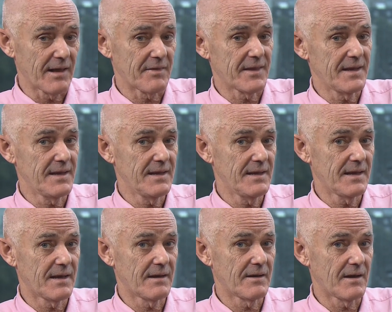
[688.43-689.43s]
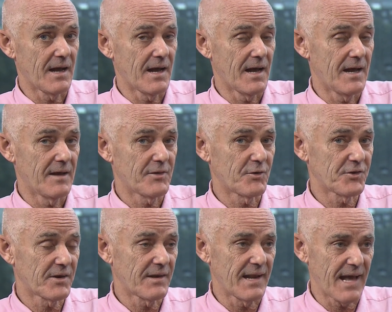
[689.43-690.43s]
There was
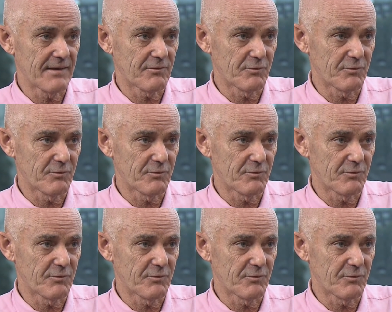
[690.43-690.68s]
a